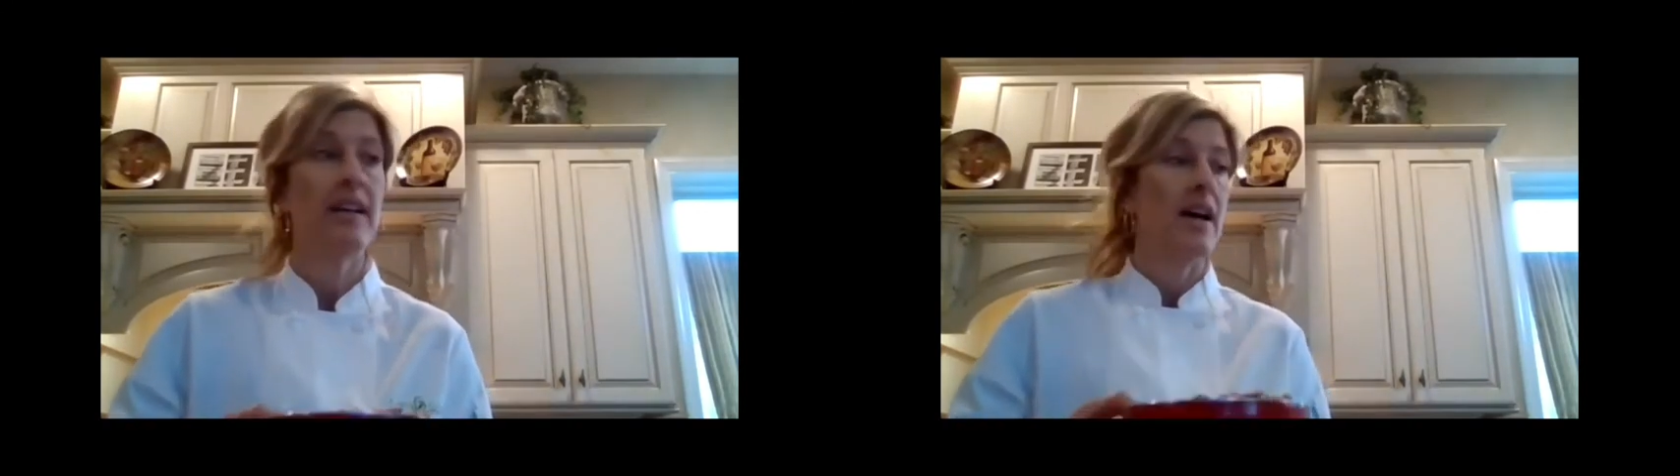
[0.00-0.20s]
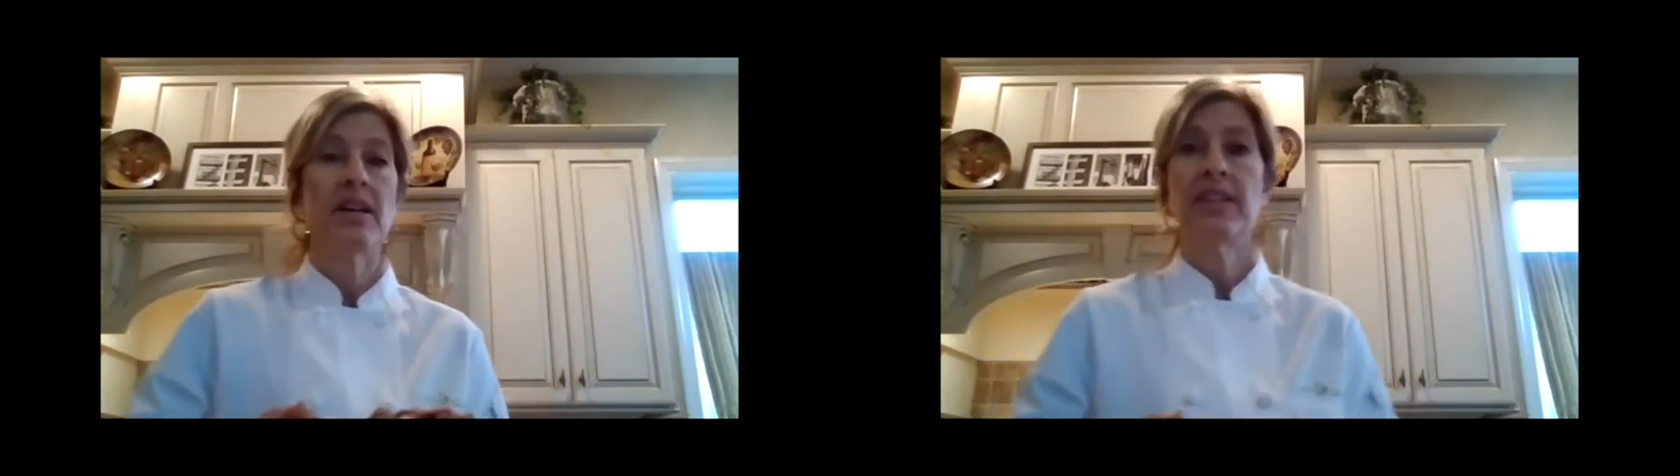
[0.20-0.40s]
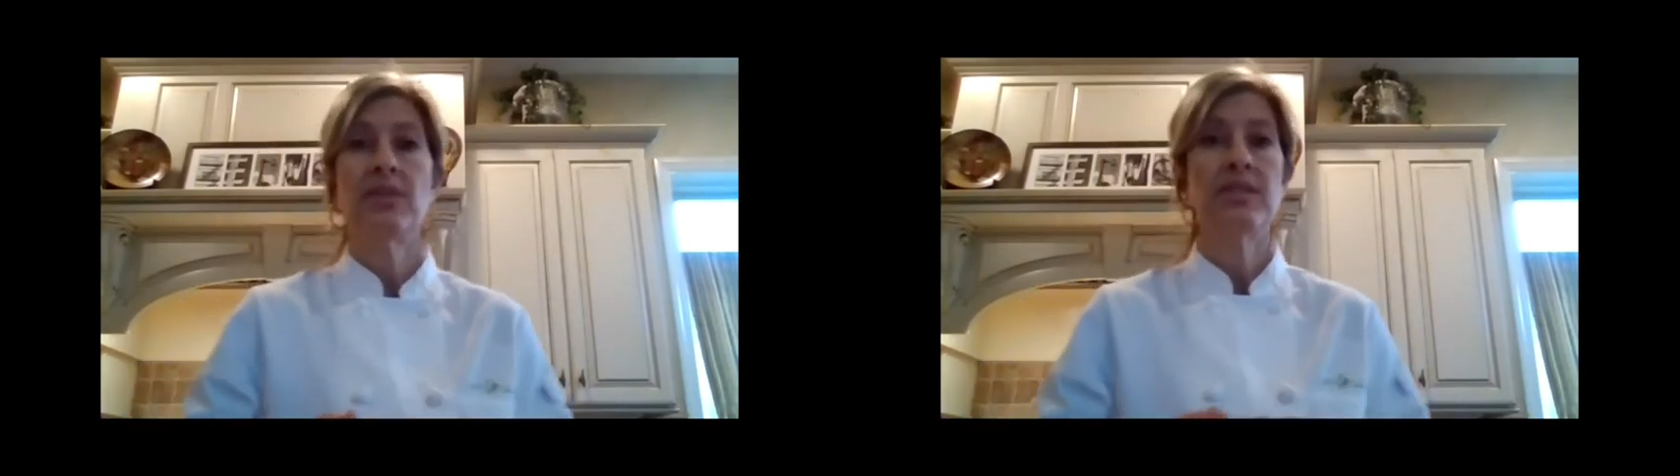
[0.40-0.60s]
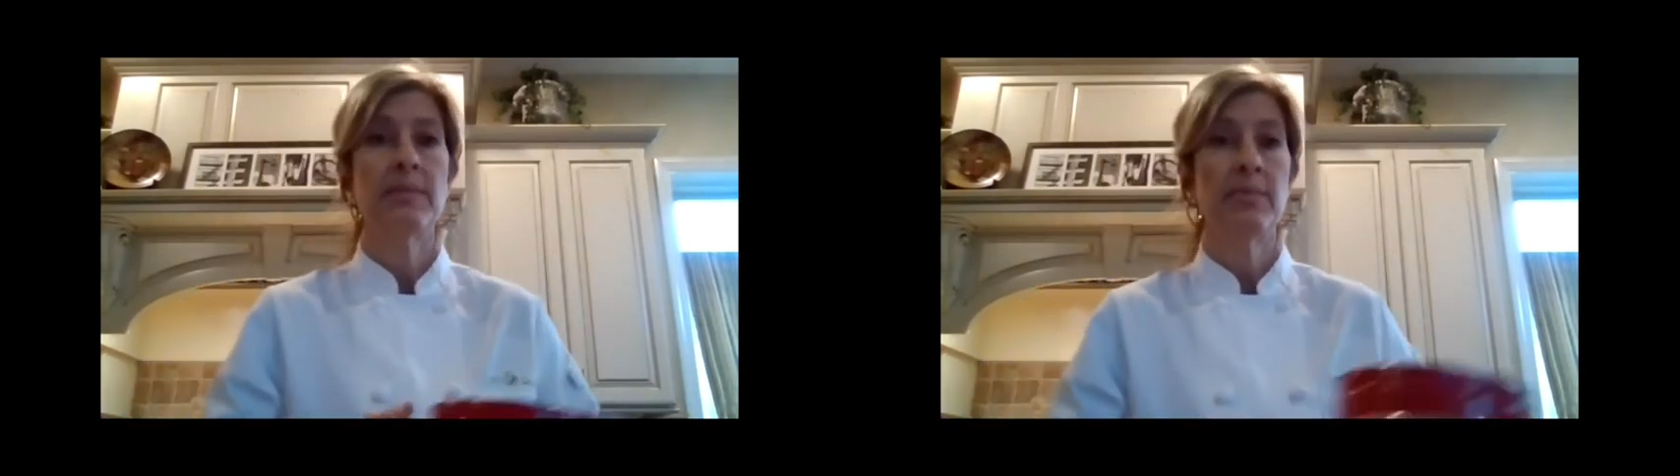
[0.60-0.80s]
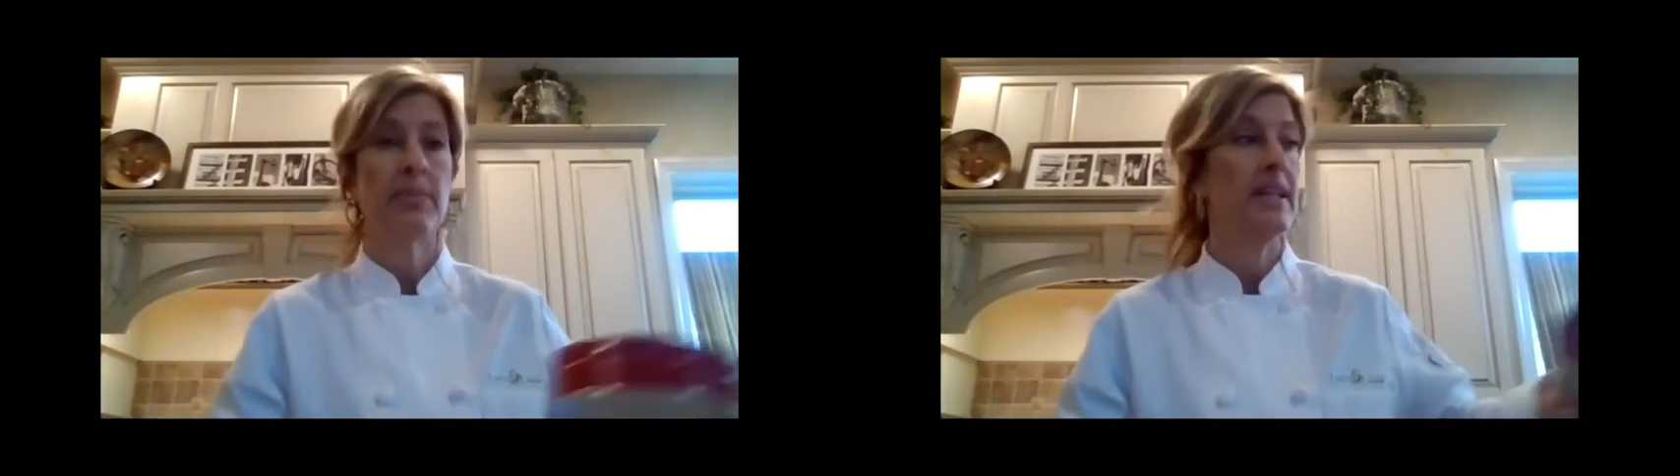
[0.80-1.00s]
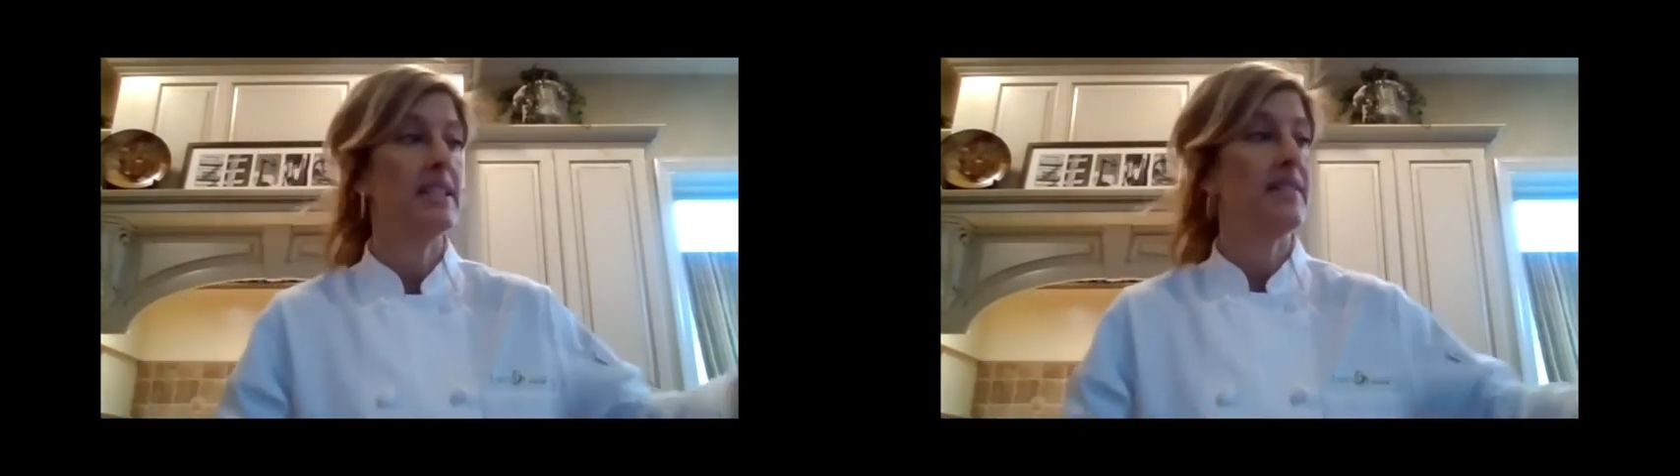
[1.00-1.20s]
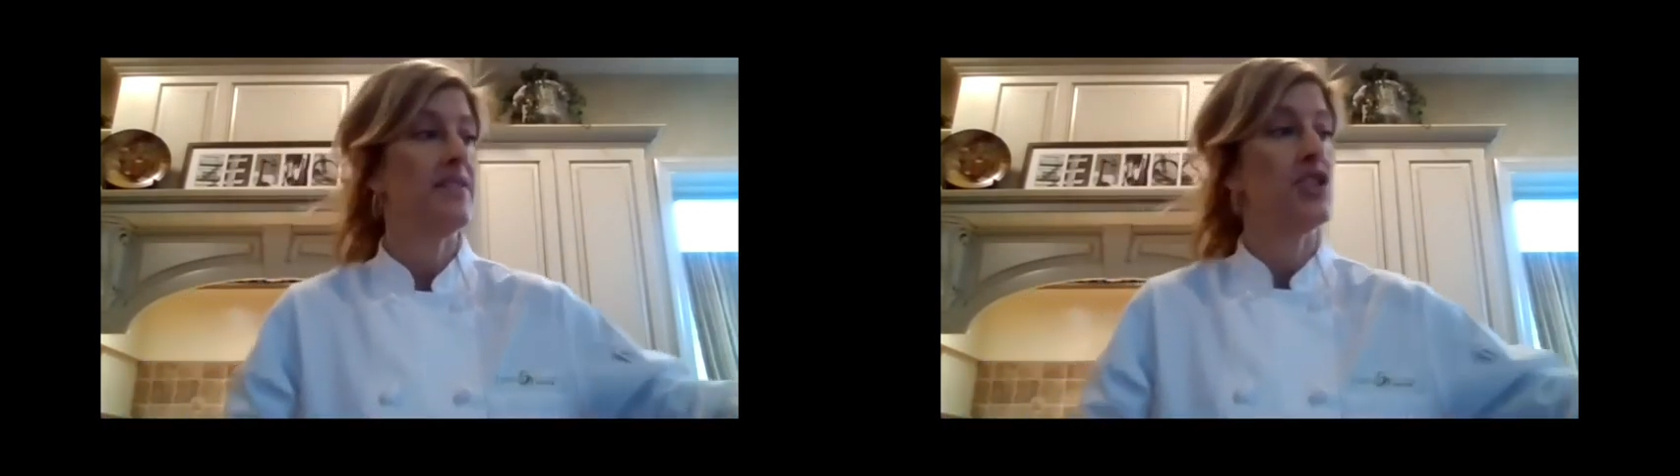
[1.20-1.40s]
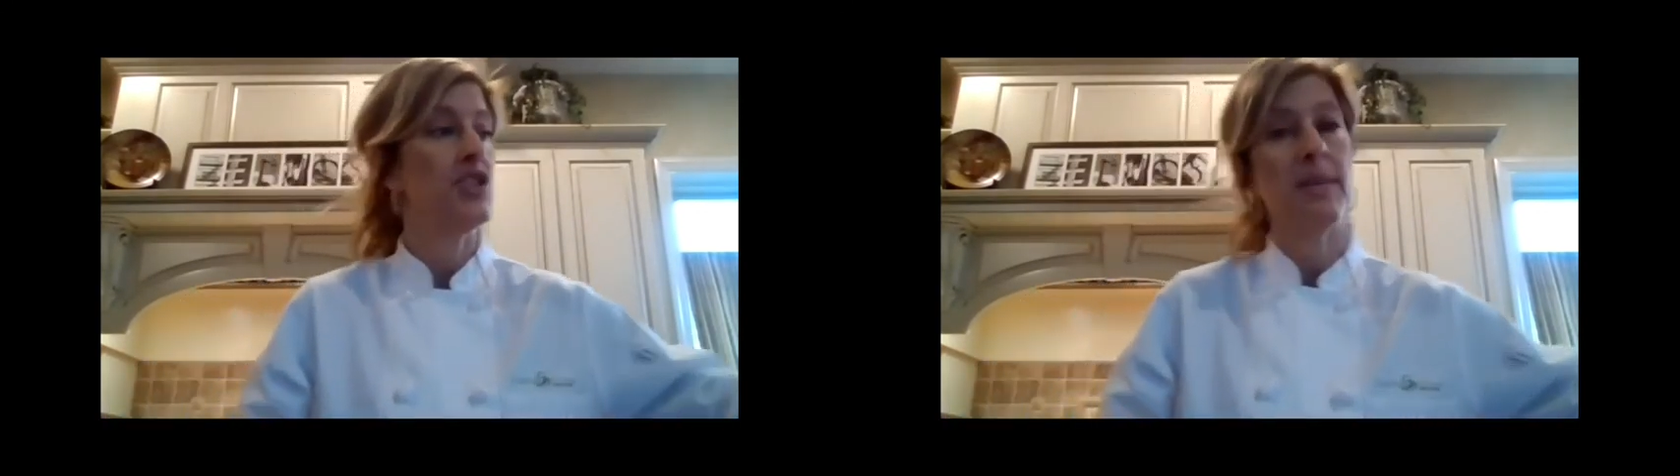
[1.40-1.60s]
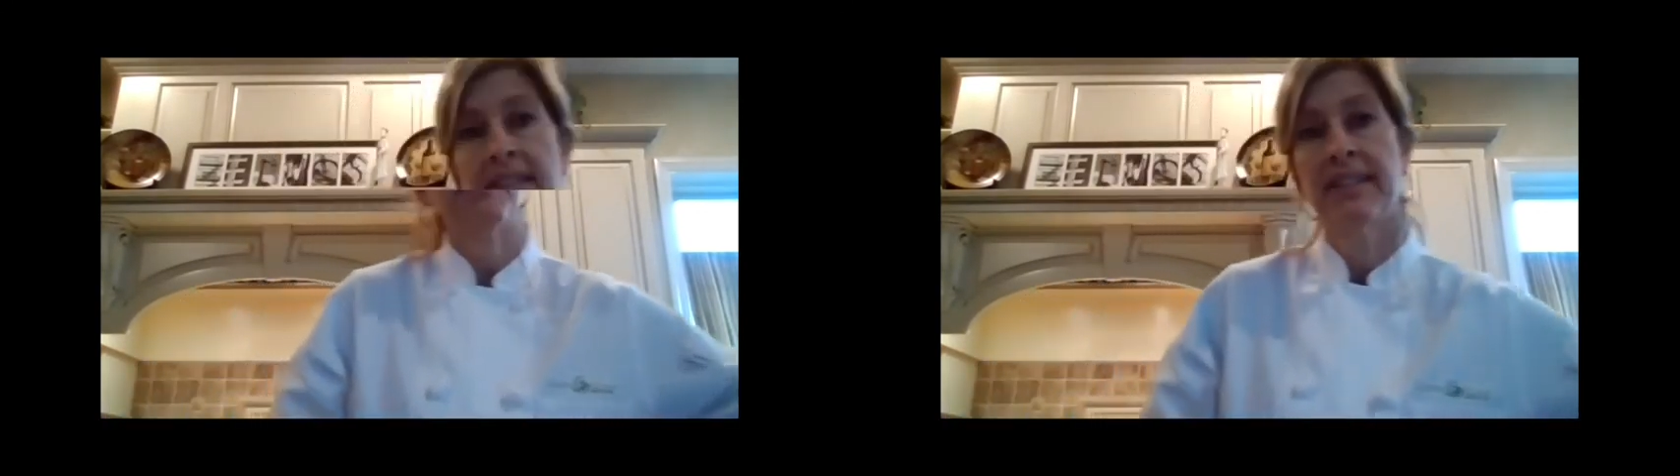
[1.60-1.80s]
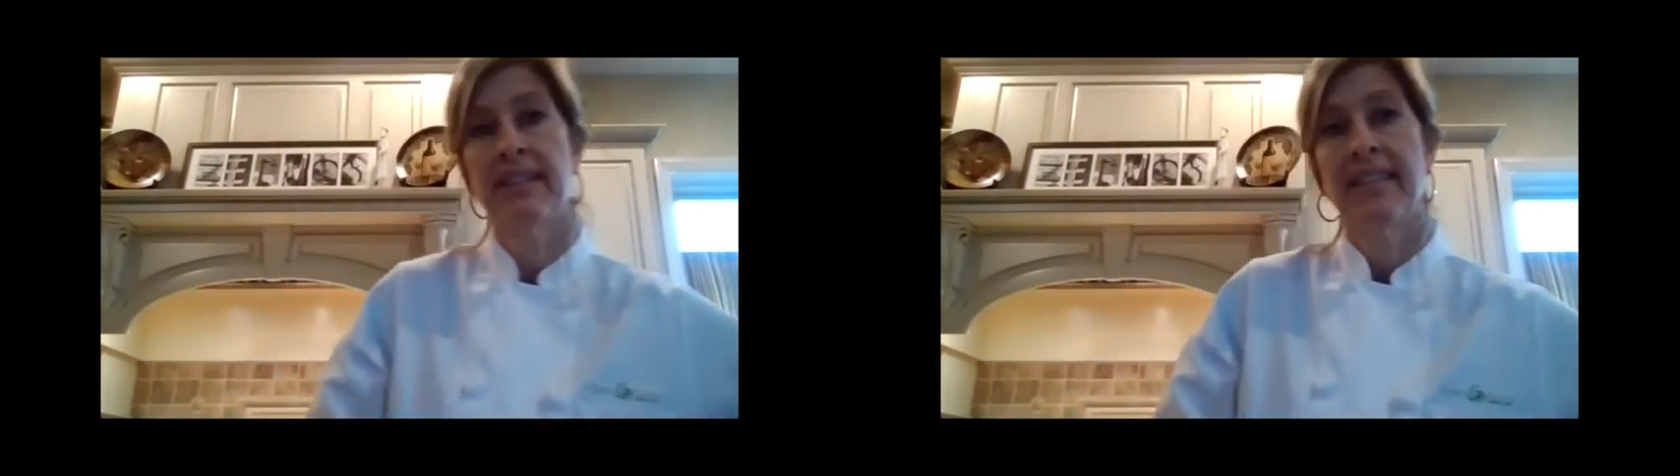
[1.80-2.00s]
Uh, definitely use them in place of
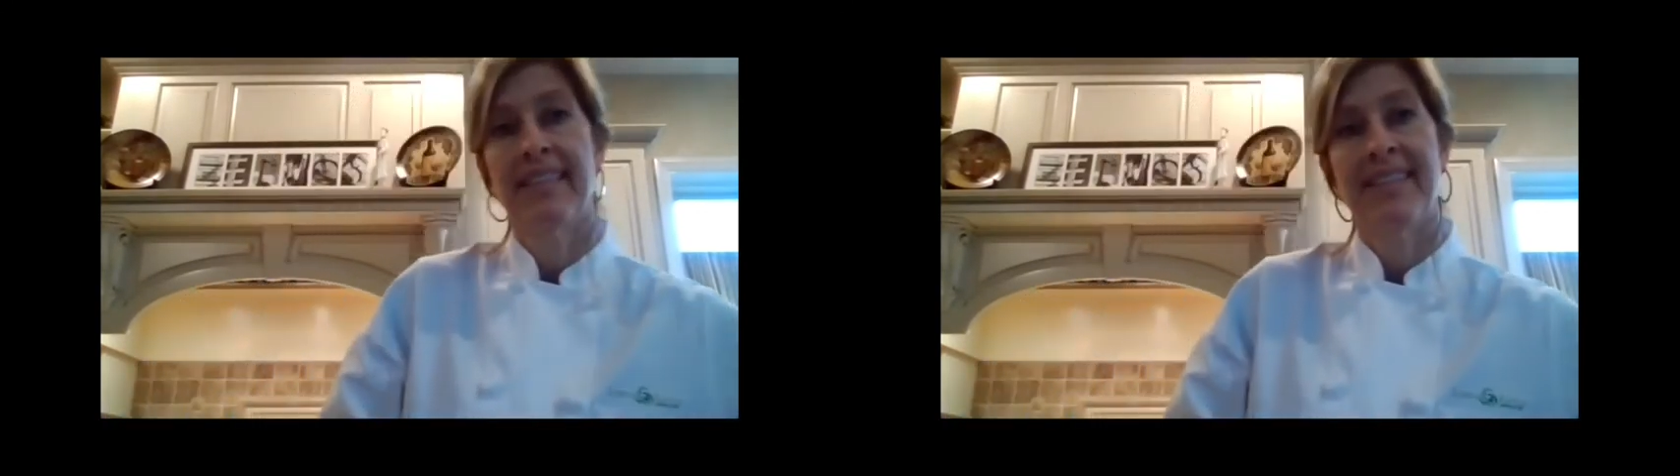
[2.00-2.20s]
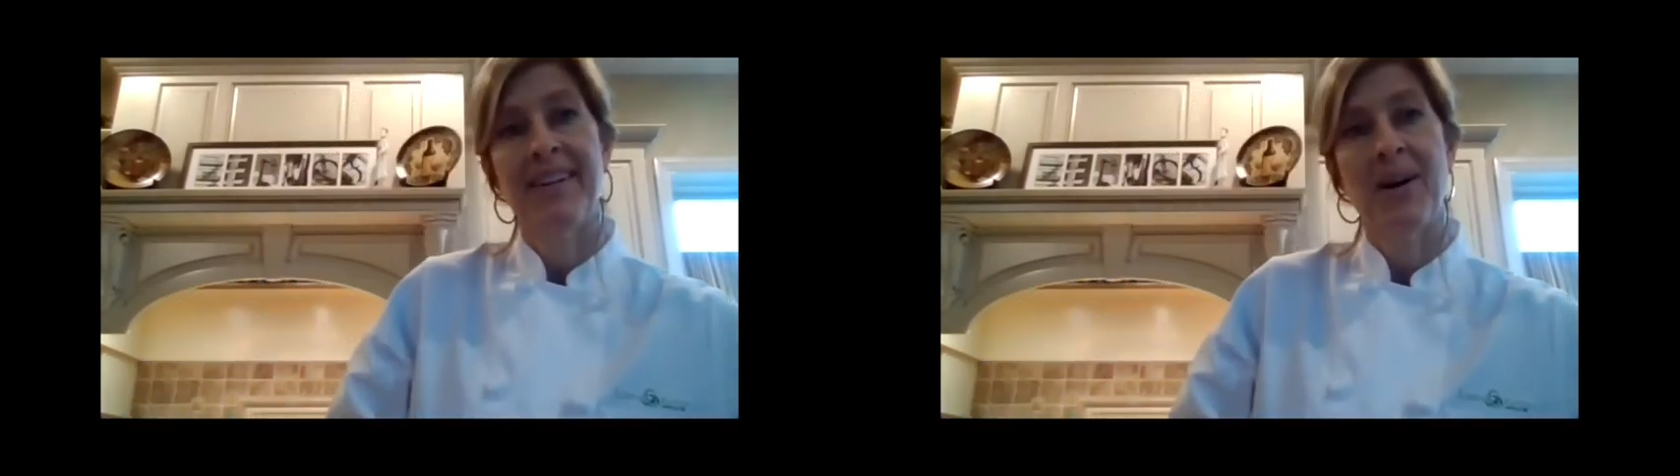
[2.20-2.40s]
chips,